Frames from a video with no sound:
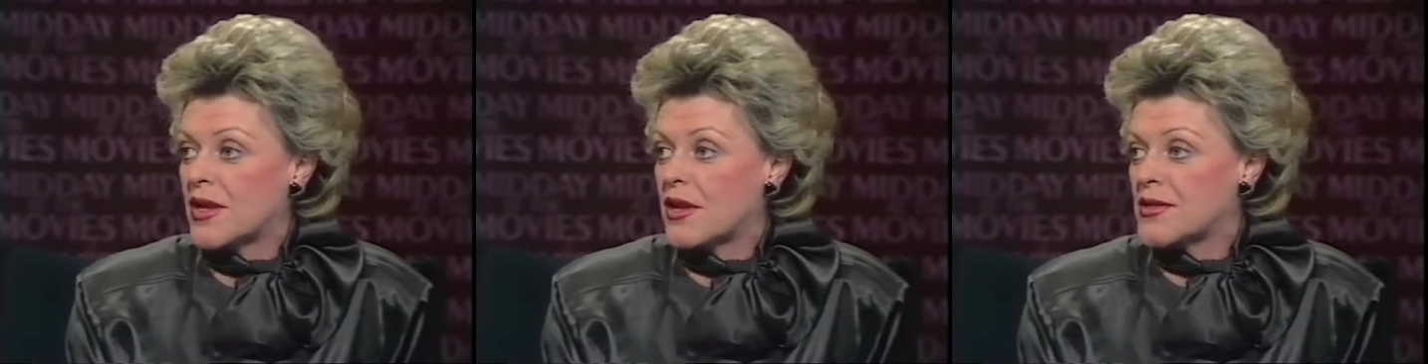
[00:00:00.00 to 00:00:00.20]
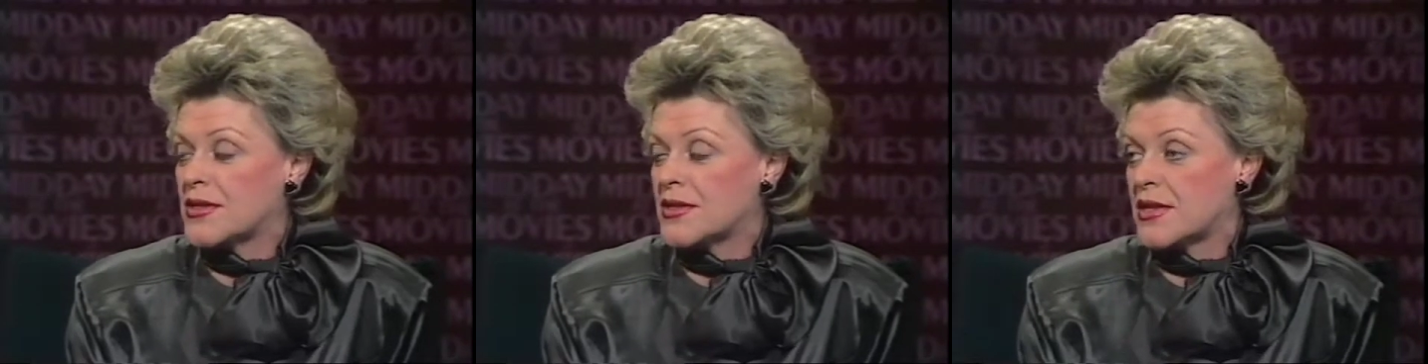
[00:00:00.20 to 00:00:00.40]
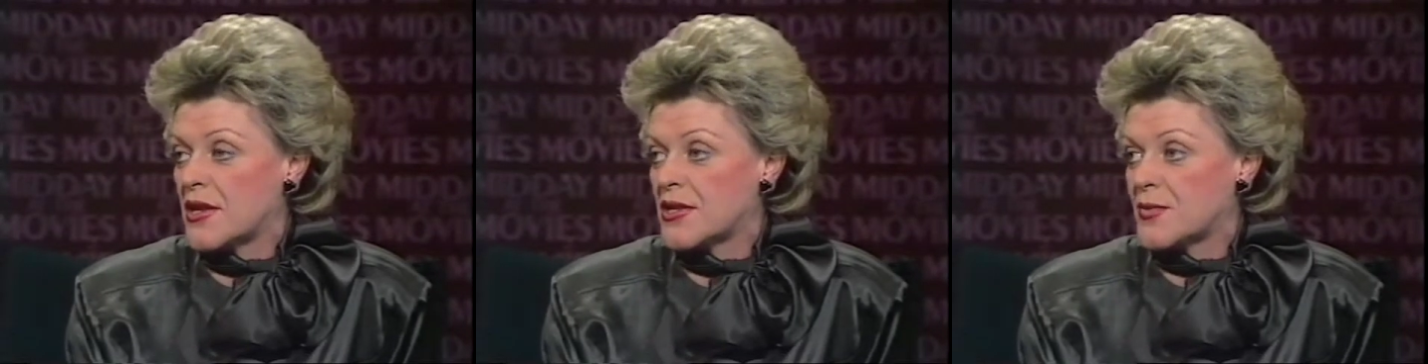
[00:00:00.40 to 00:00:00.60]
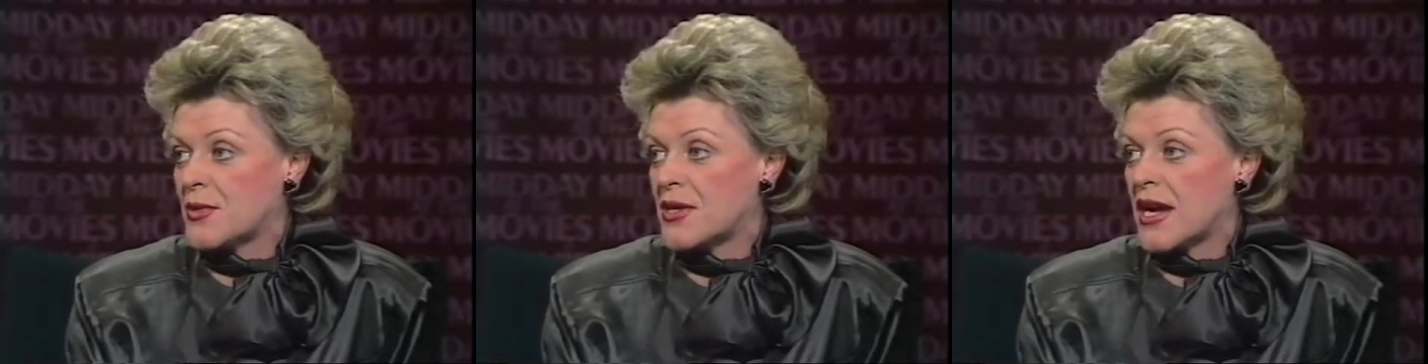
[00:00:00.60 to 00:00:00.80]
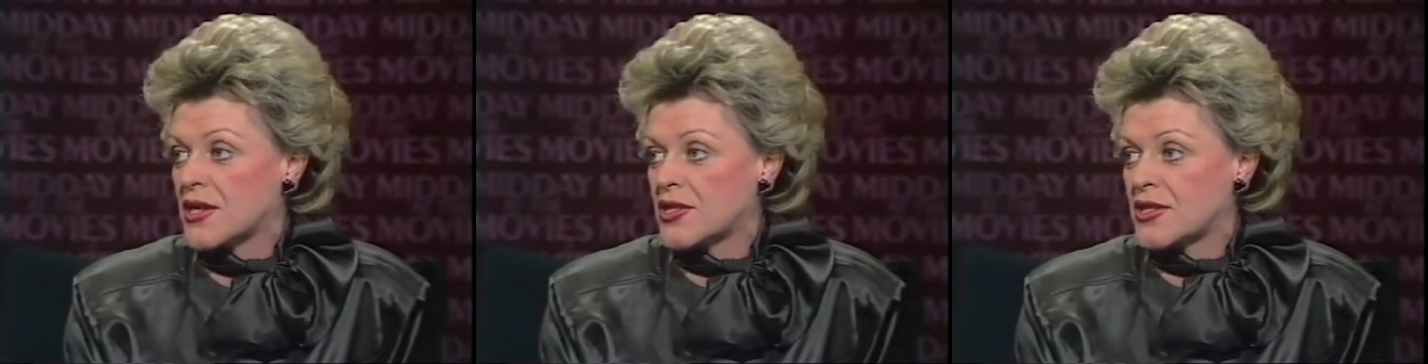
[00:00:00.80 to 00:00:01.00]
and those
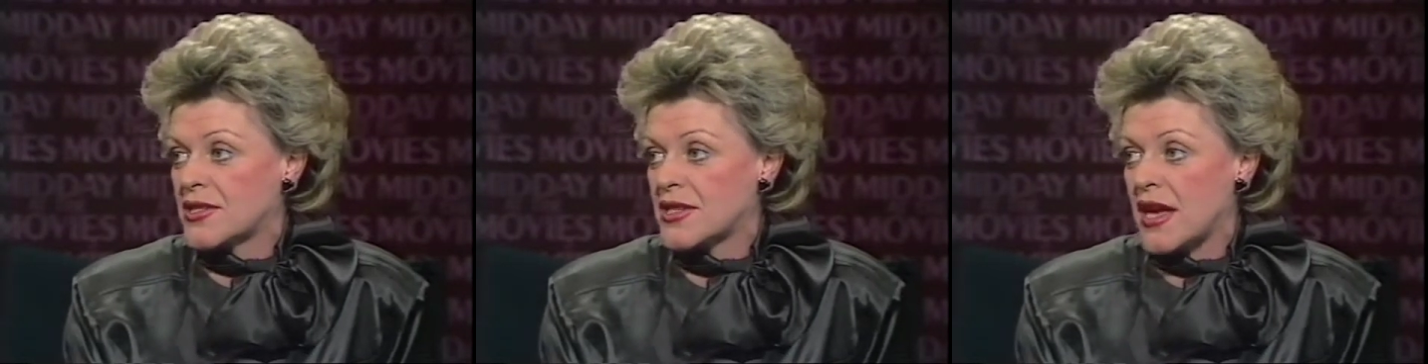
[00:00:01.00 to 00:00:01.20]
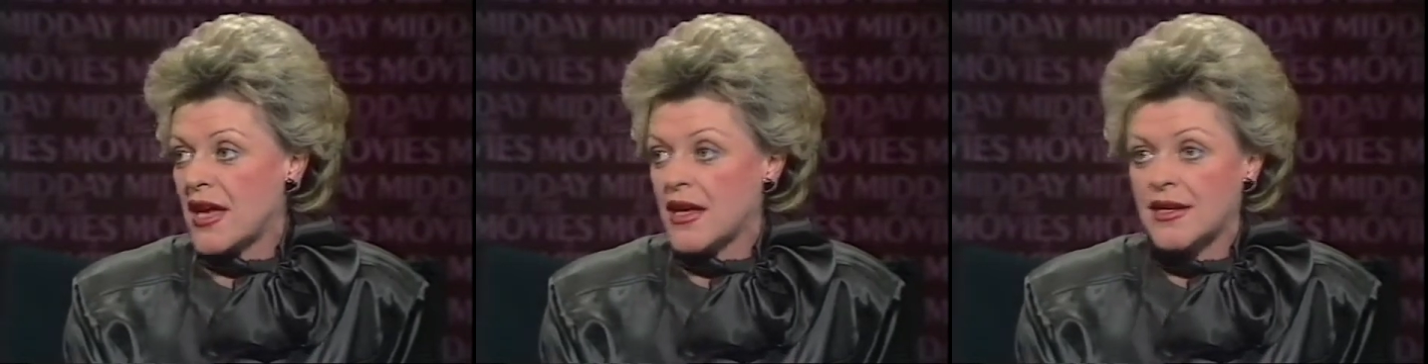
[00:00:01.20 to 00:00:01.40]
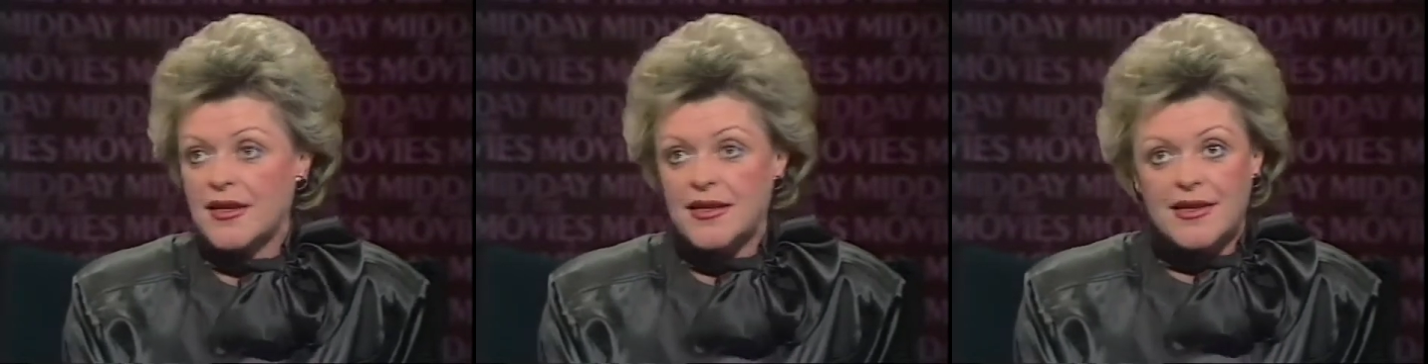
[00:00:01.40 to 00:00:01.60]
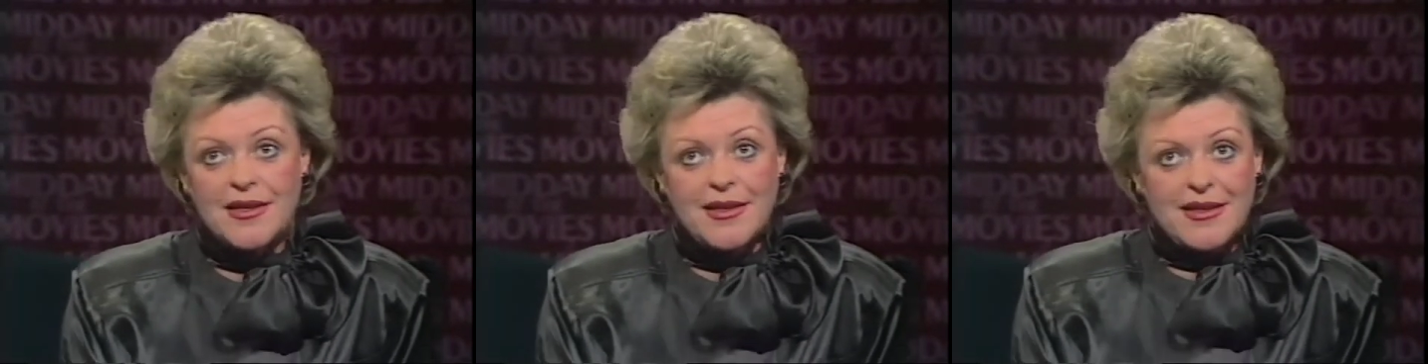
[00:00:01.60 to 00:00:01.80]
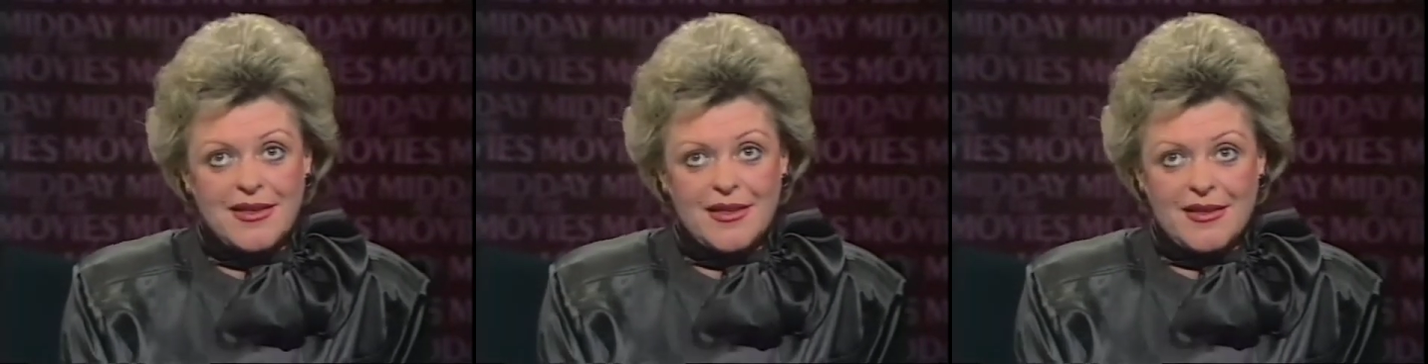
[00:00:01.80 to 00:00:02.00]
productions are
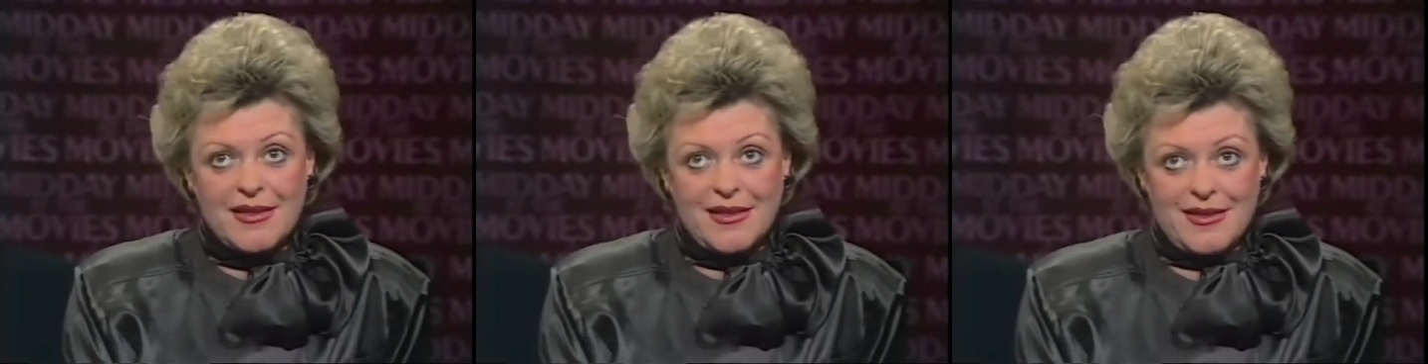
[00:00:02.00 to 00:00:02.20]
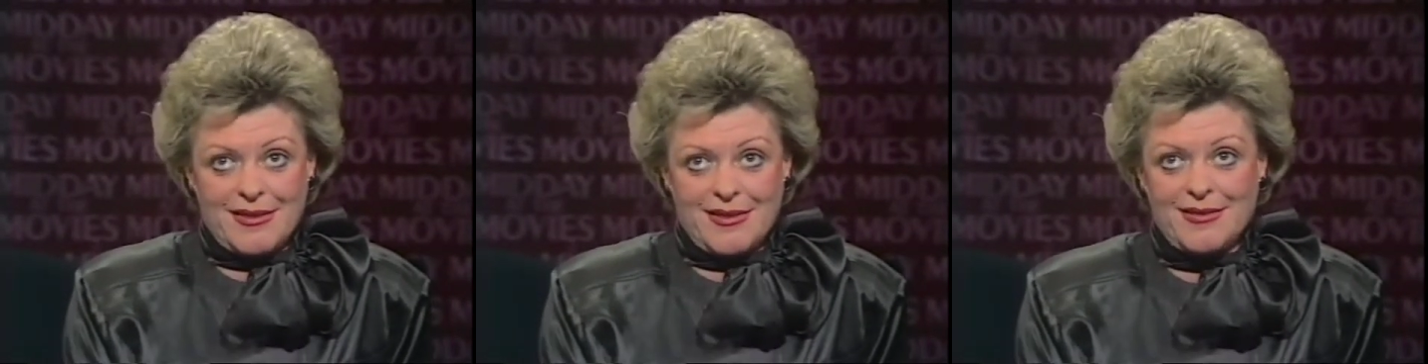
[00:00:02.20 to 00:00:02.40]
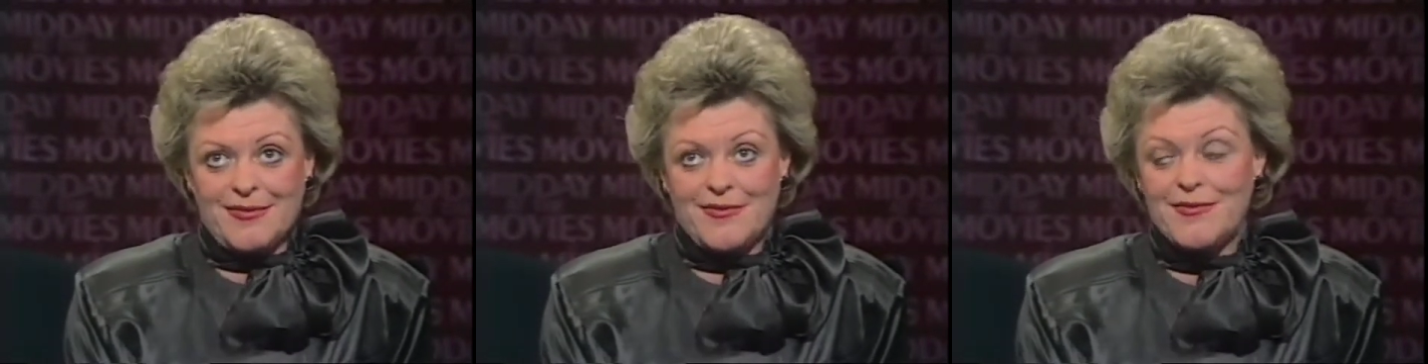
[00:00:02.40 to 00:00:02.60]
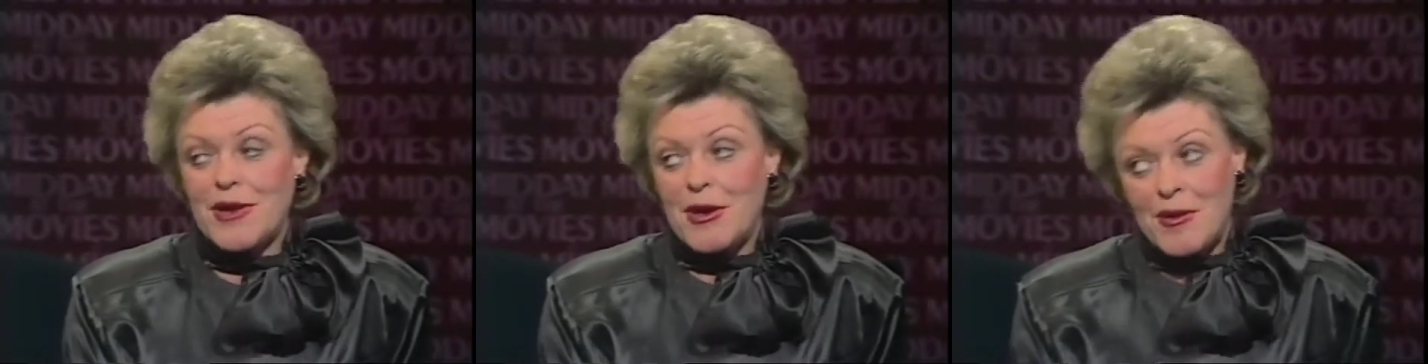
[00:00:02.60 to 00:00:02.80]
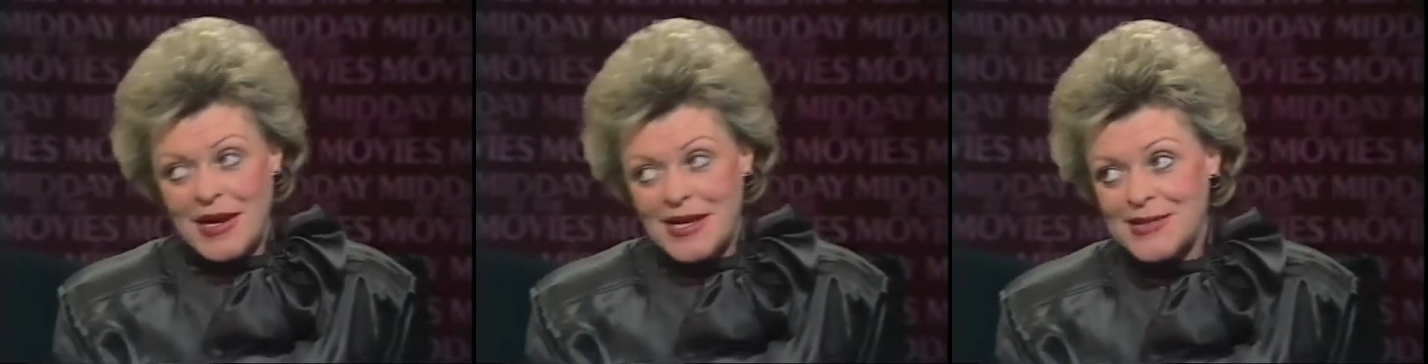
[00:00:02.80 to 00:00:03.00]

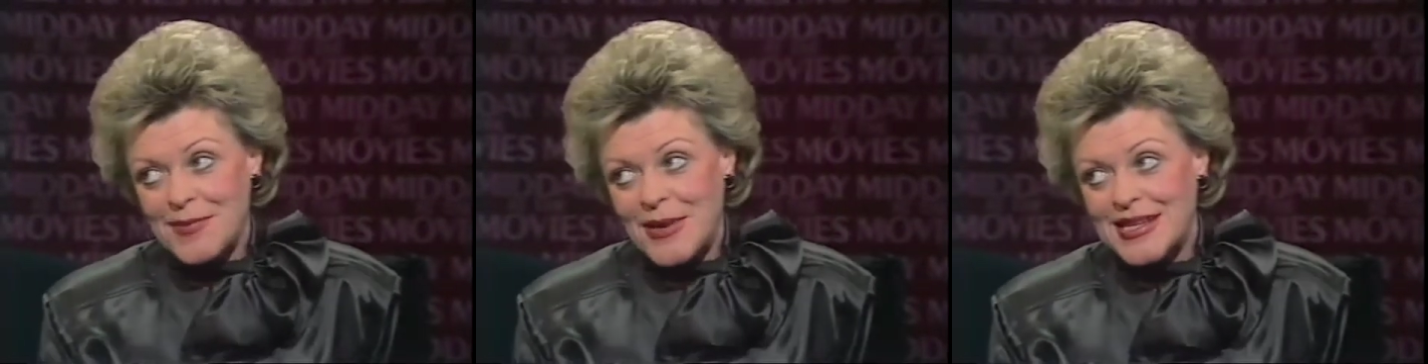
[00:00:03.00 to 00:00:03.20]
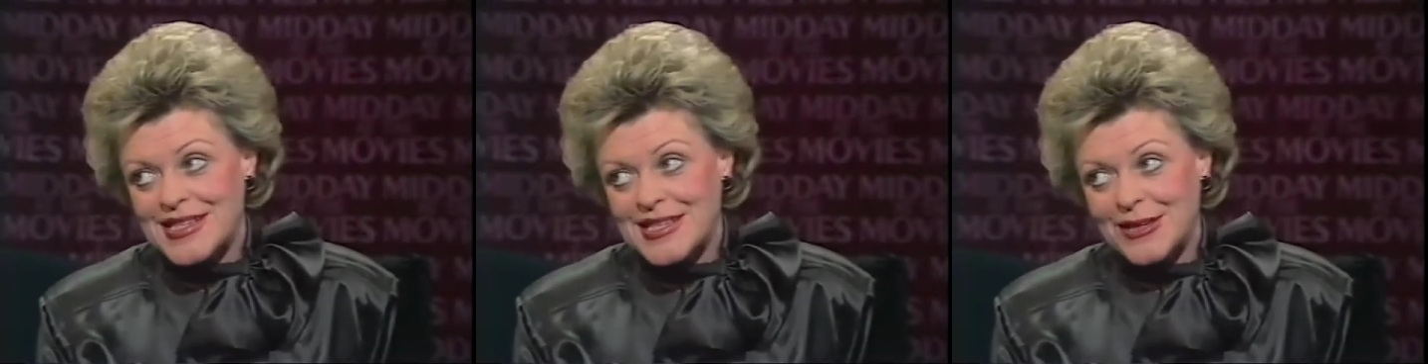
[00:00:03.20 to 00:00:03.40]
very expensive.